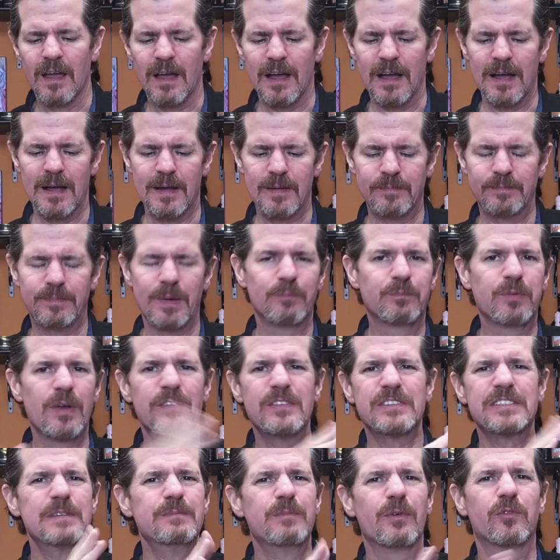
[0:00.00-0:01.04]
But
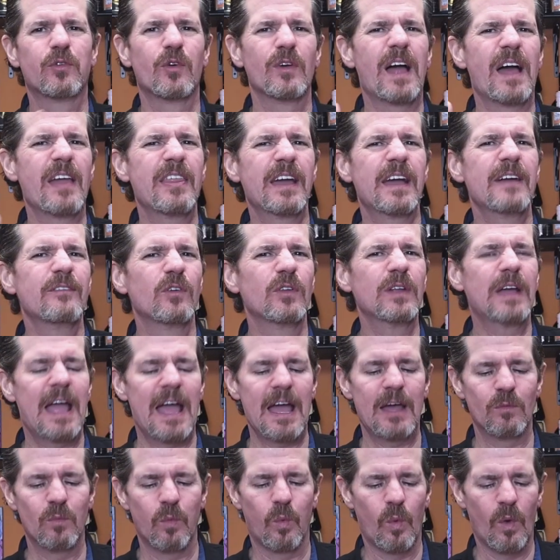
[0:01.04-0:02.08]
previously before that, I think I've only
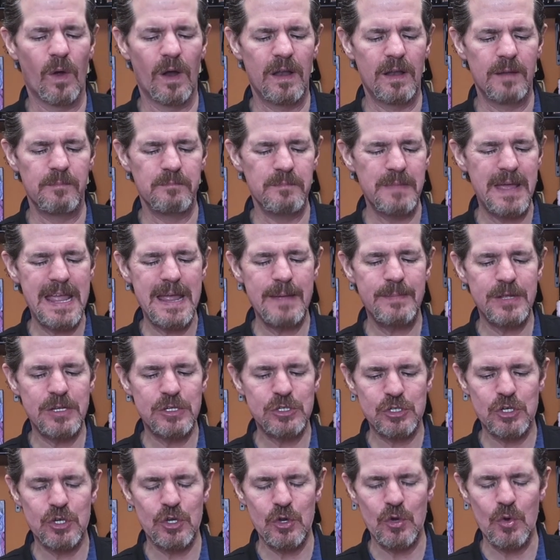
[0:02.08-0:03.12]
had one, maybe
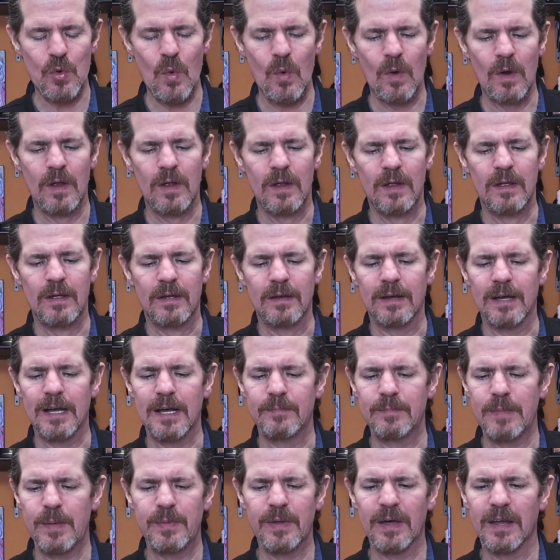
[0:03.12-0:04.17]
two.
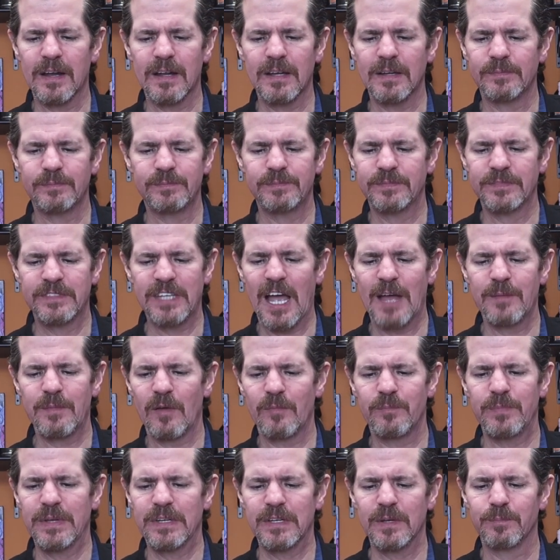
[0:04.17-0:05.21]
Maybe on a time
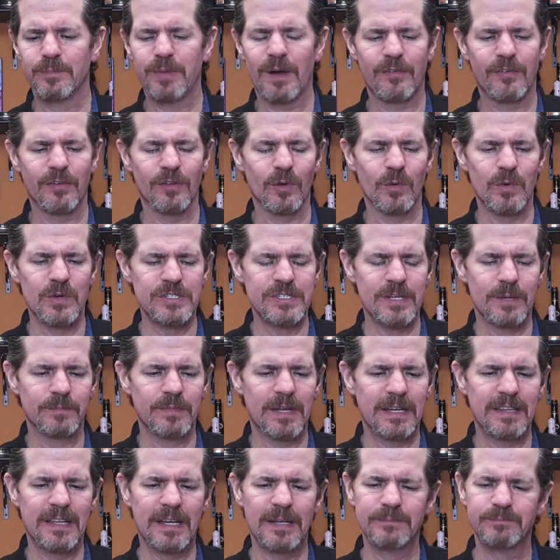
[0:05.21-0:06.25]
I've been to Buffalo or something
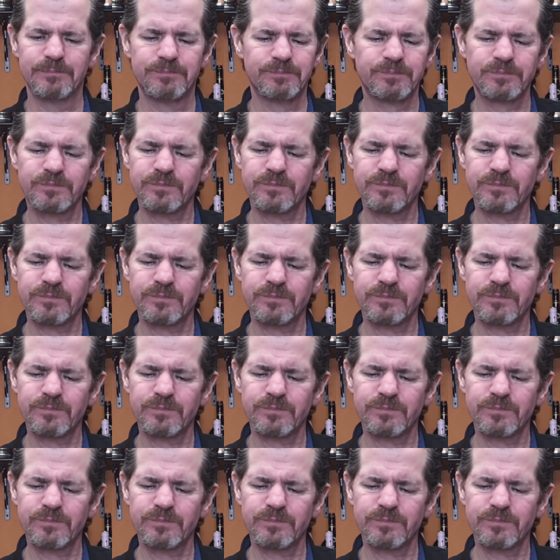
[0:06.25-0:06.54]
like that.